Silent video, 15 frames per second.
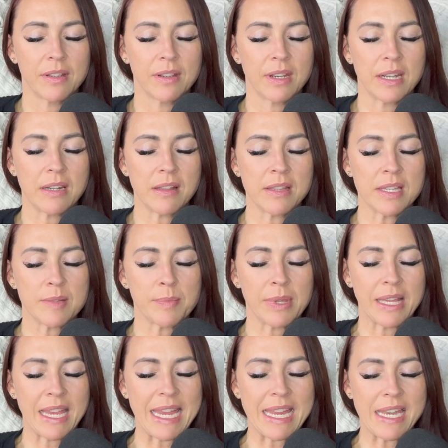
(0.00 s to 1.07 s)
and on this
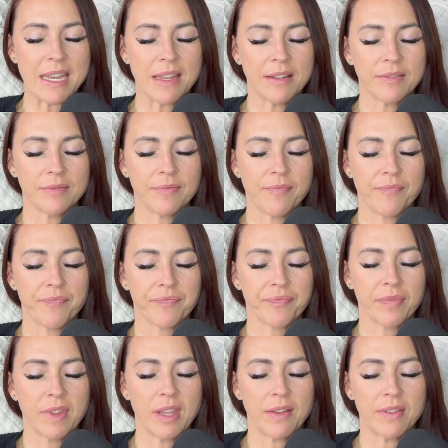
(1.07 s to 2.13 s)
plane
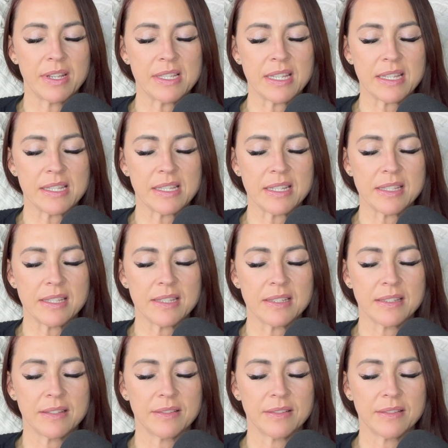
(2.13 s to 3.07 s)
of existence.